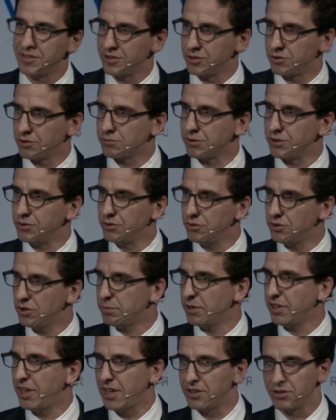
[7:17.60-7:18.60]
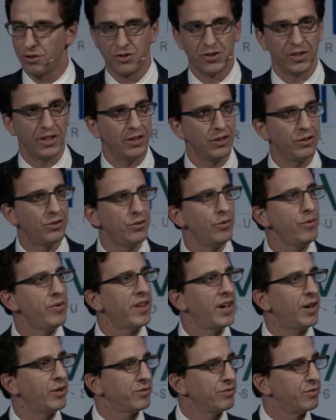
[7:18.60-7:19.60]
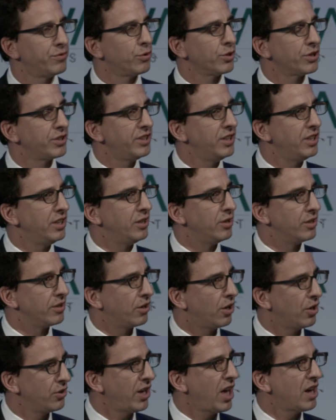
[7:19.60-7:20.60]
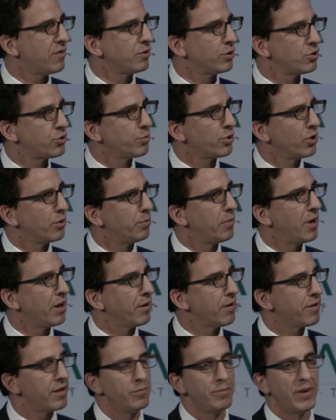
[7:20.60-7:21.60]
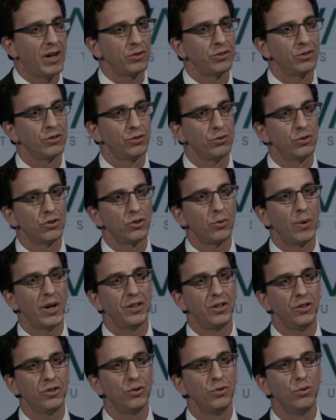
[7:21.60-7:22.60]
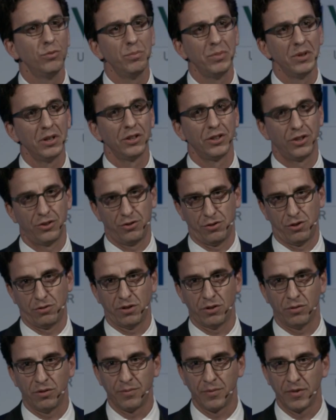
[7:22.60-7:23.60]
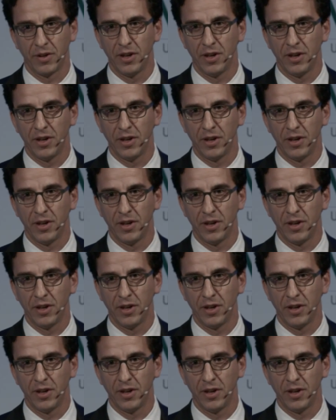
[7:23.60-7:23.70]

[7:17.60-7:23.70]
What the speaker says: into renewable energy in 2014, on average per month, amounted to 22 billion euro,